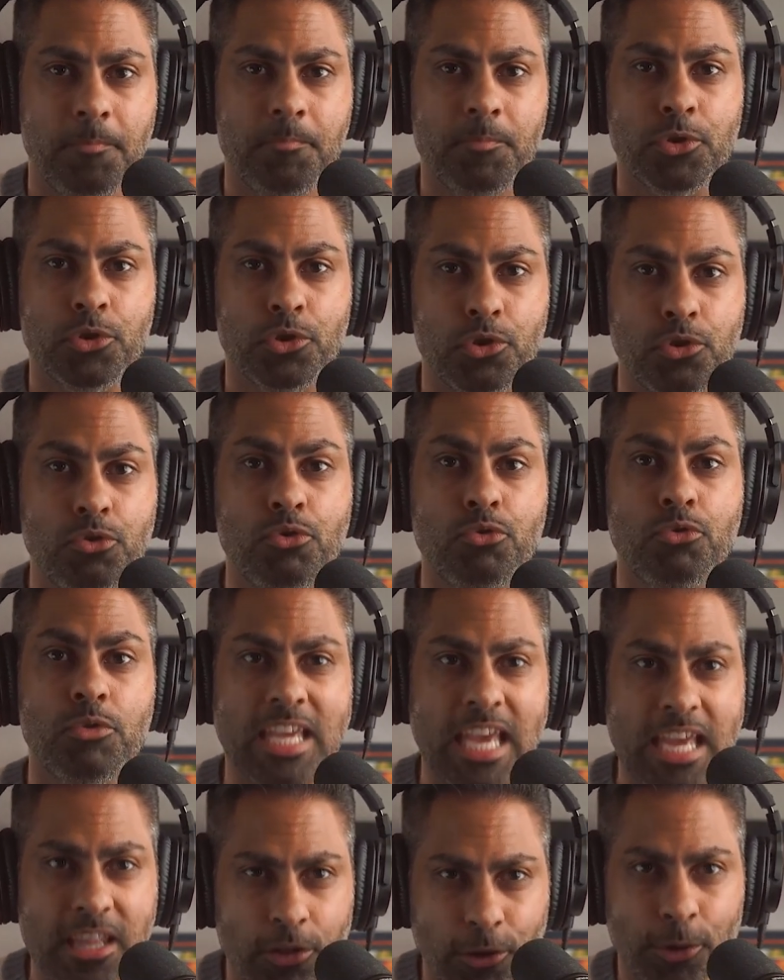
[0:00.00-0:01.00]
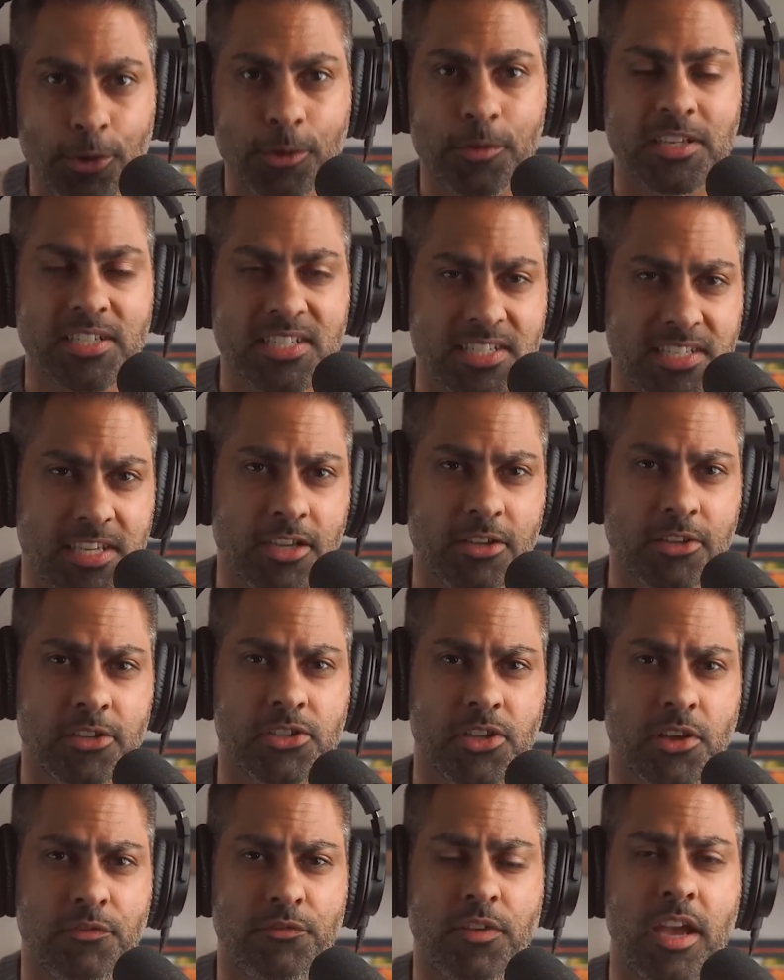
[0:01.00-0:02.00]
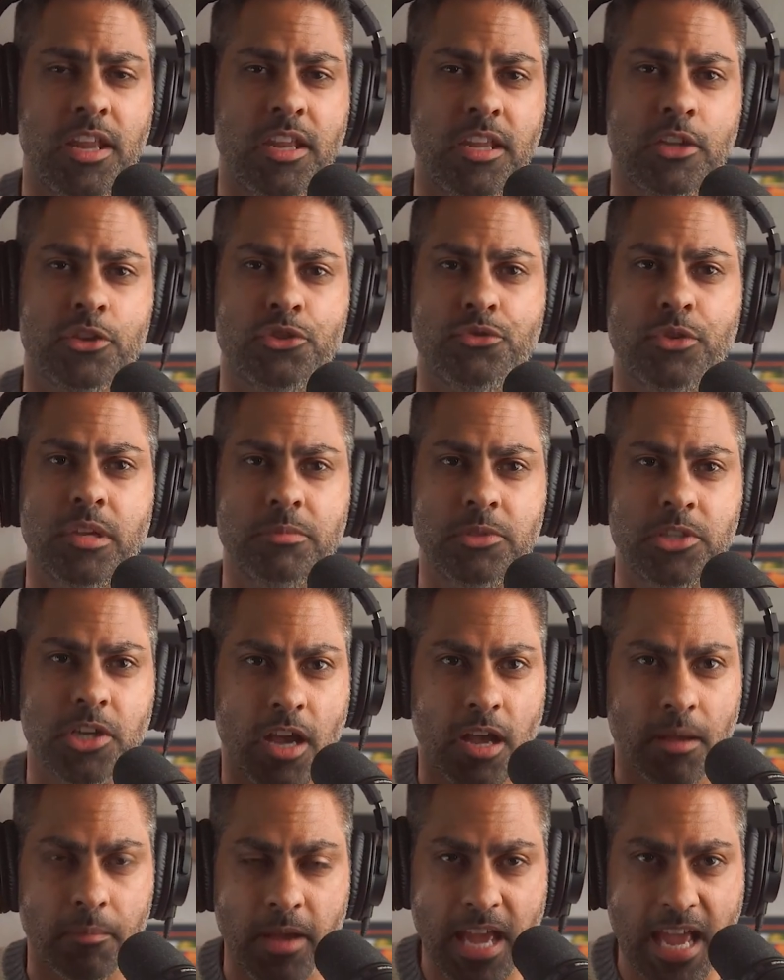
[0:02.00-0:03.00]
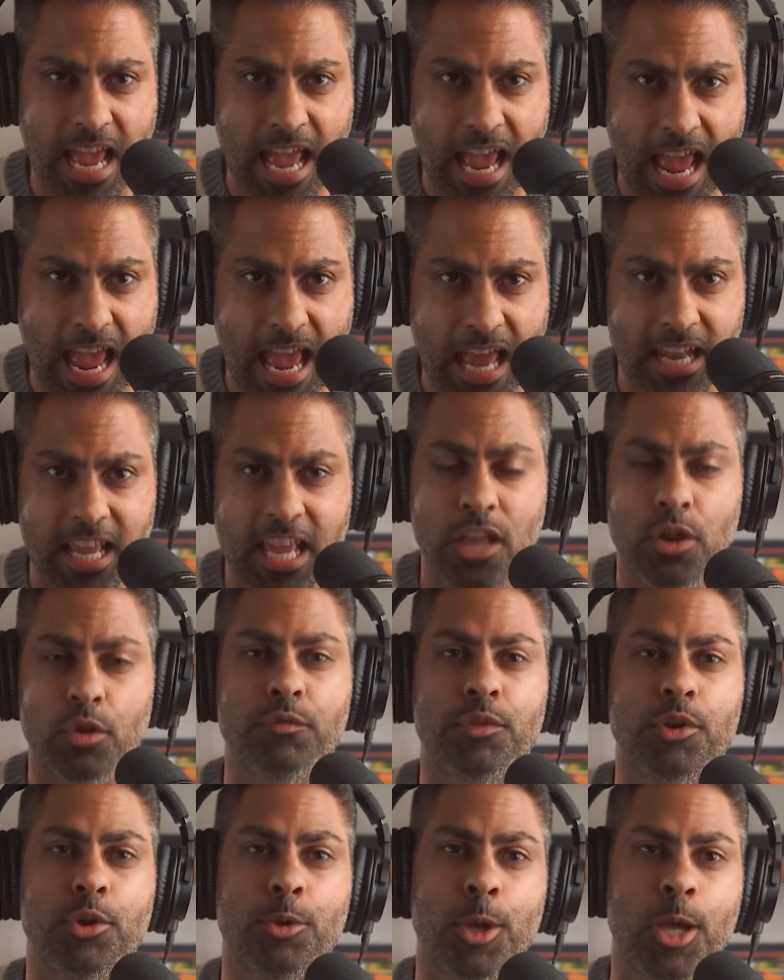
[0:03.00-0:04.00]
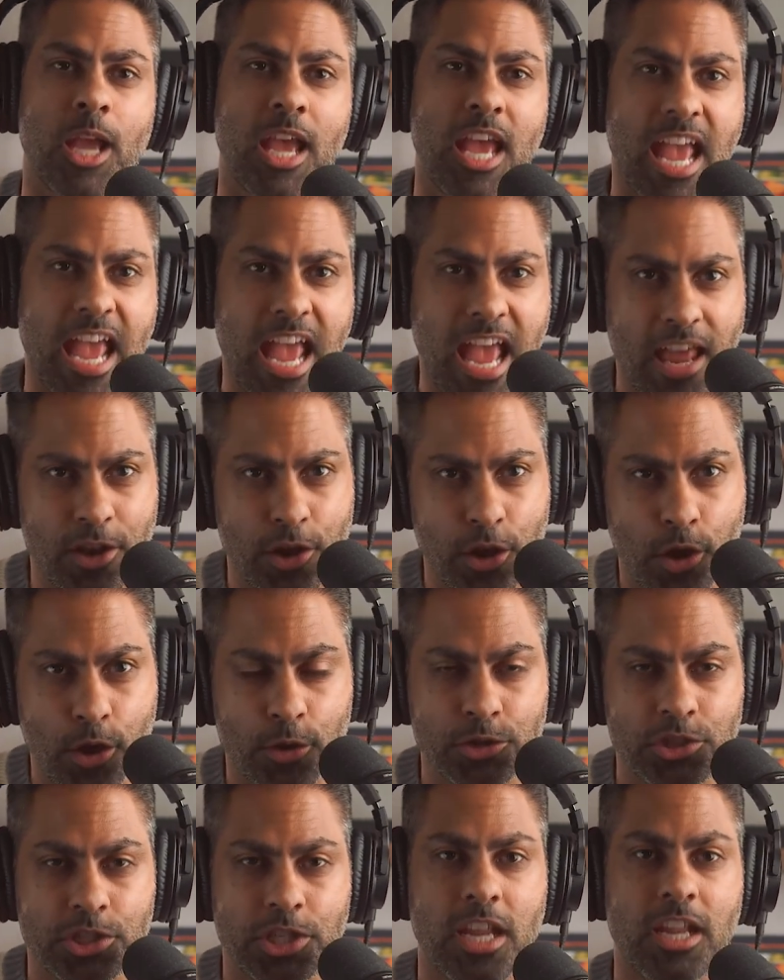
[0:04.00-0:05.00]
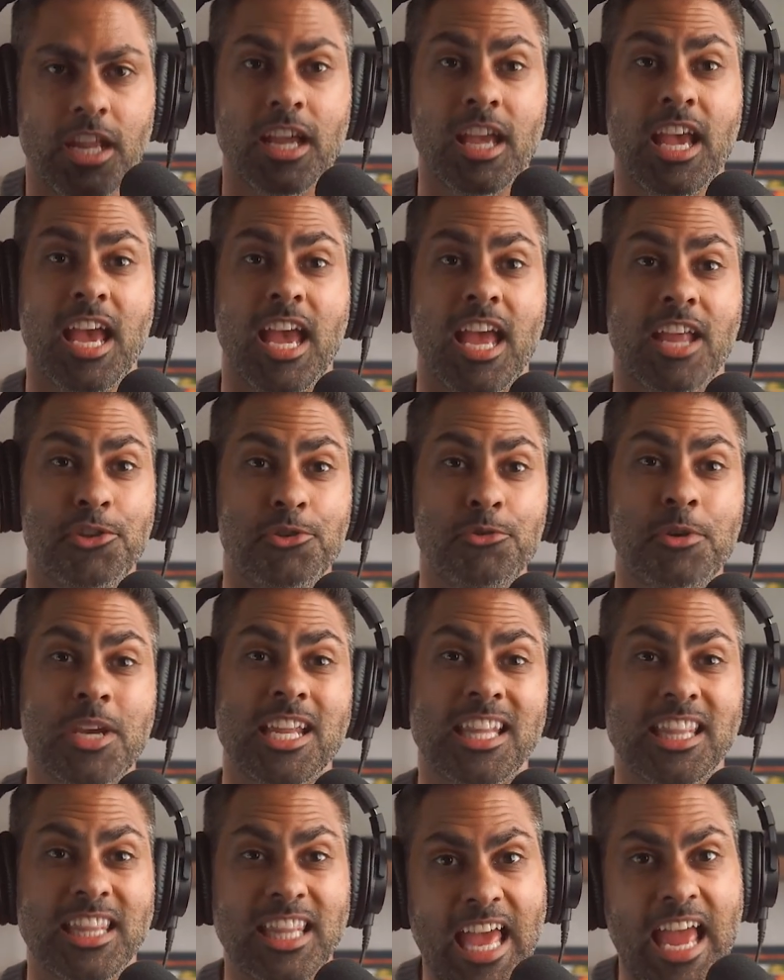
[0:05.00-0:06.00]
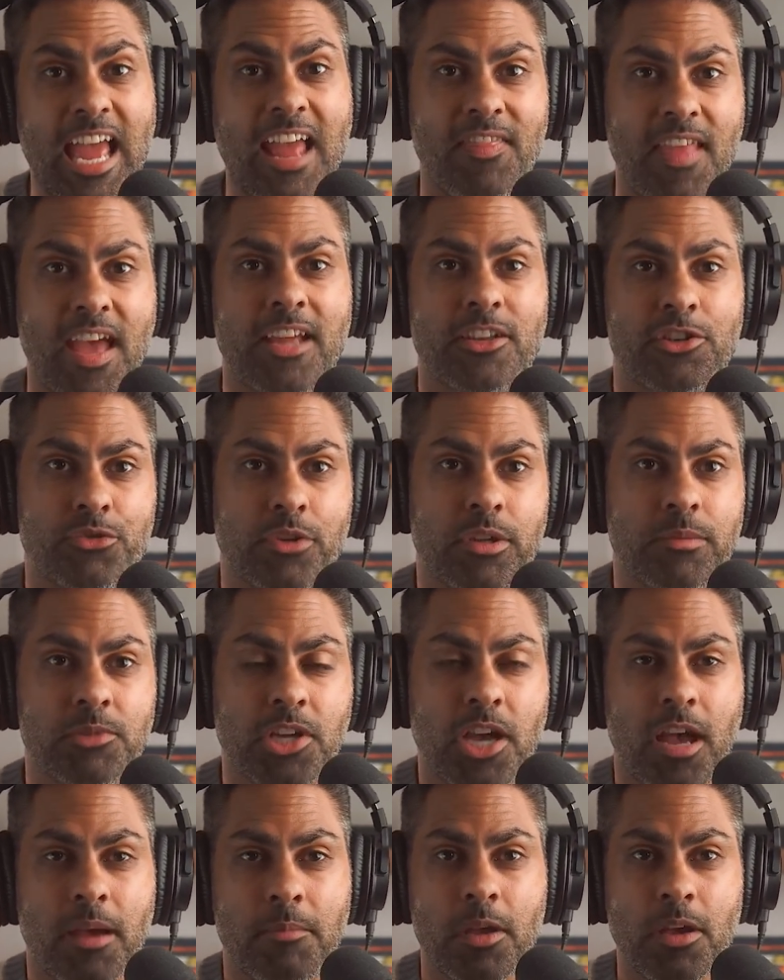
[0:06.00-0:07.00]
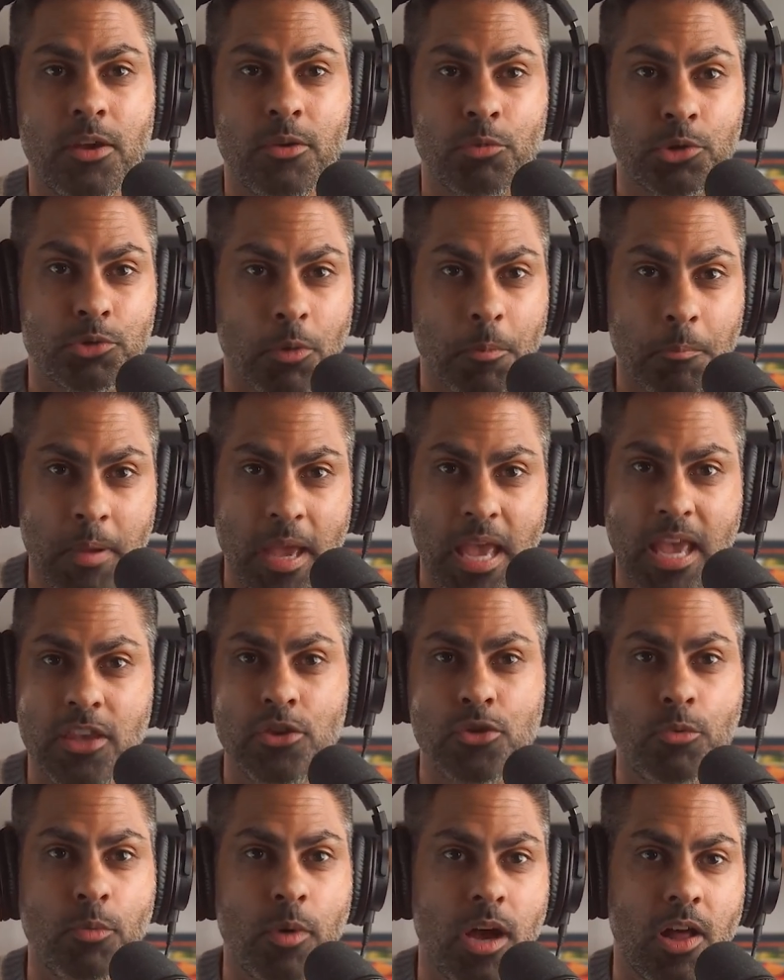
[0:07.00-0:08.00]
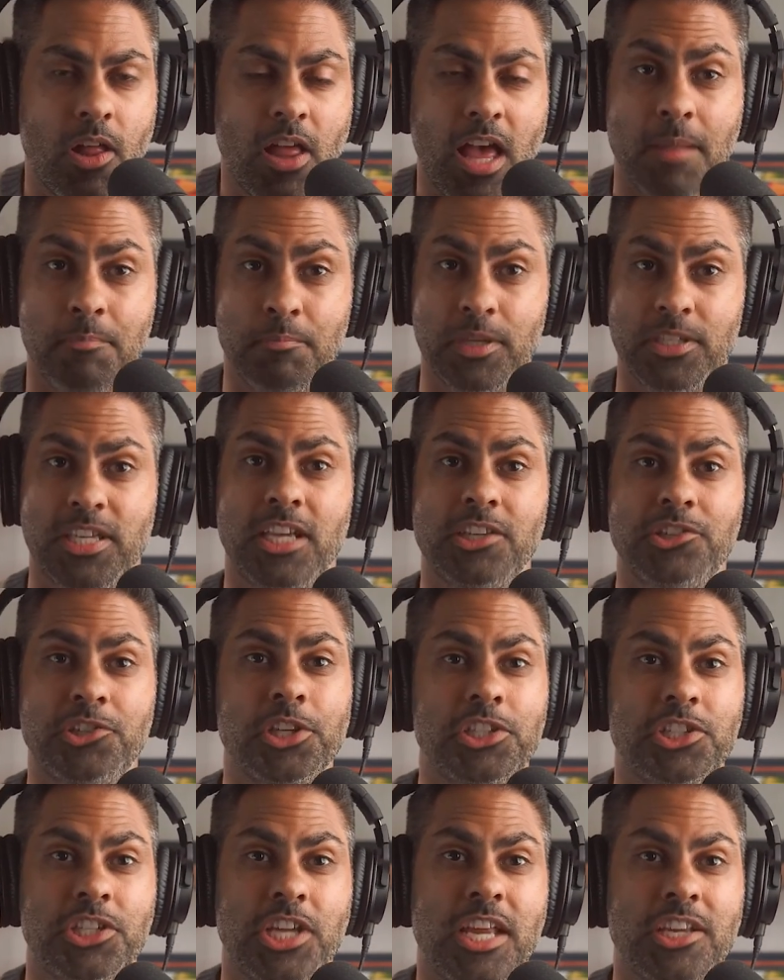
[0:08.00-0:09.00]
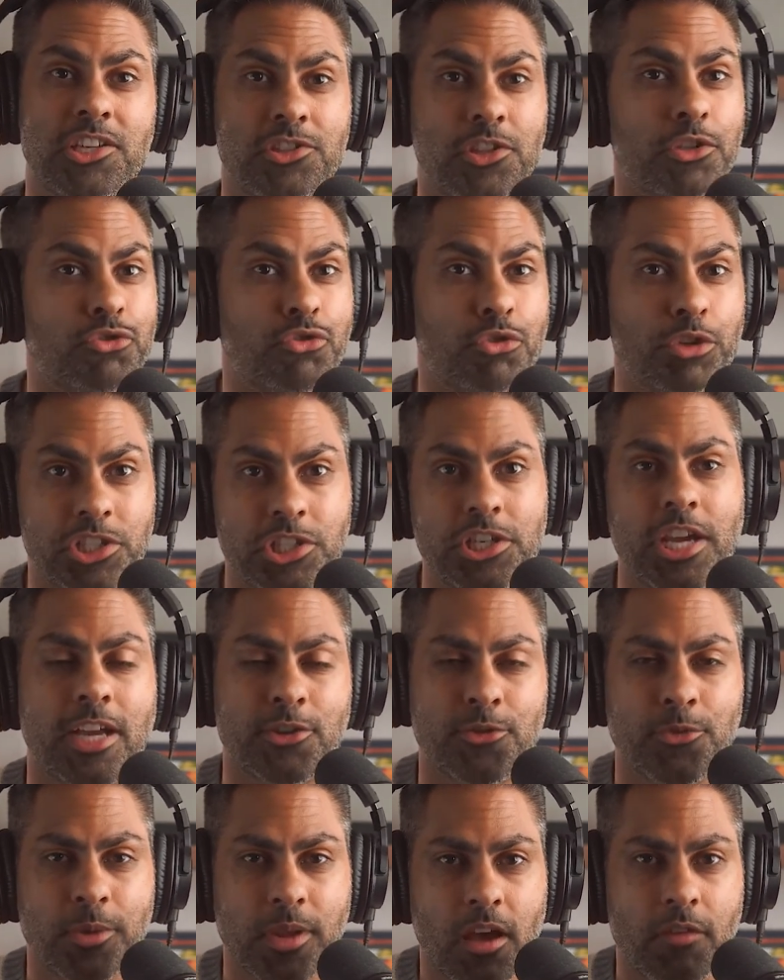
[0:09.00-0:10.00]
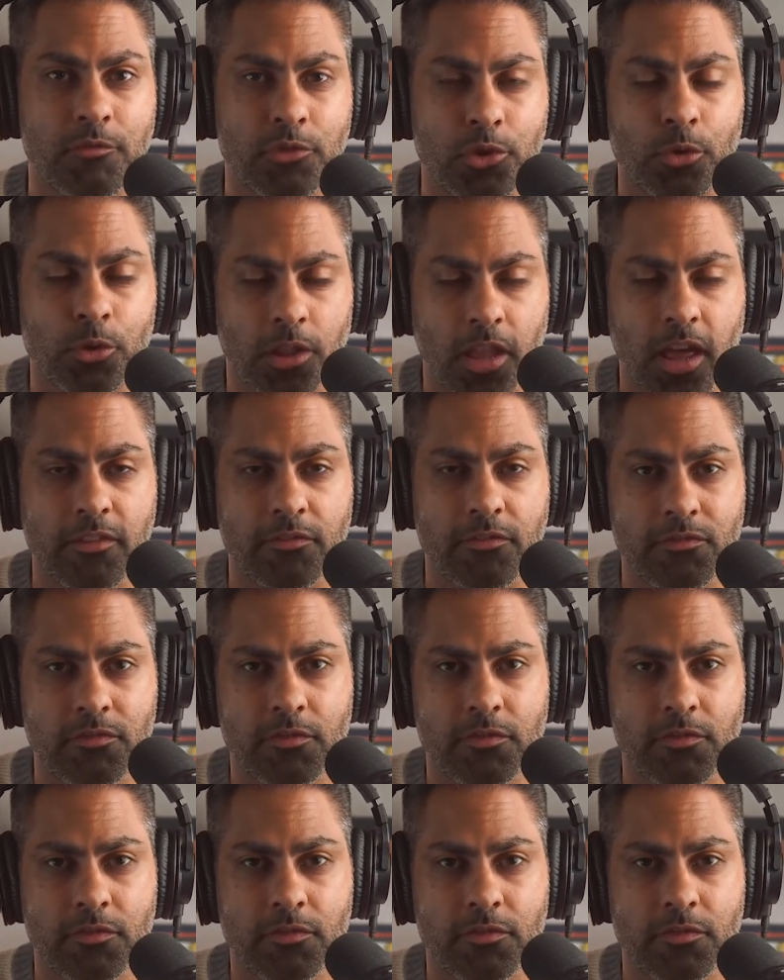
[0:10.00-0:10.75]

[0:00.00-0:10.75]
Mm. You can learn the skills of finding a dream job and interviewing and negotiating, and you can land that dream job, which will pay you well and potentially change the trajectory of your life.